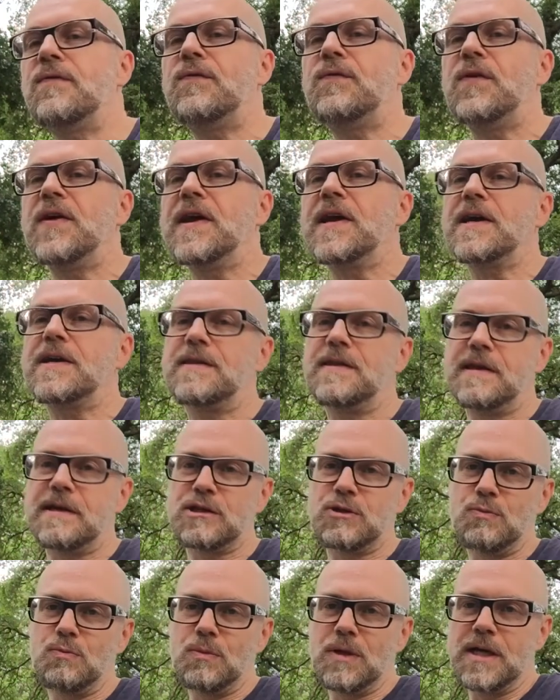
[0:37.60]
think
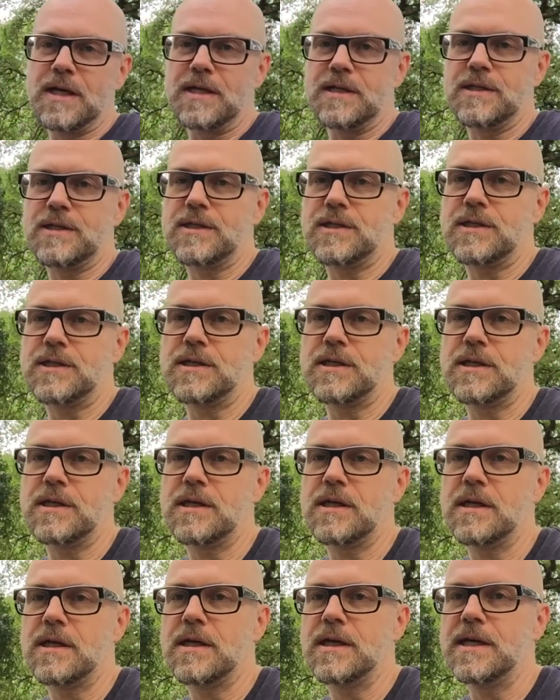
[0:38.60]
this means
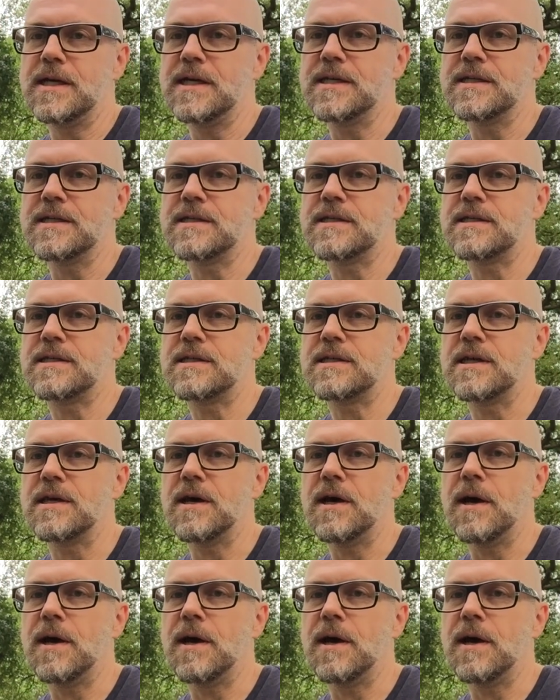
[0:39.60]
is